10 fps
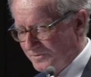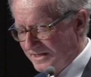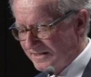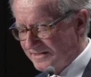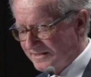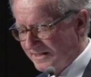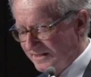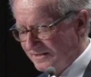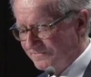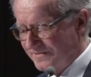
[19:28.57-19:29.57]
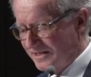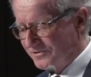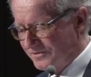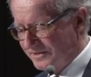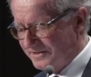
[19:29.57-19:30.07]
we understand and
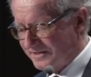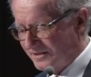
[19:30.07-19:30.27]
value these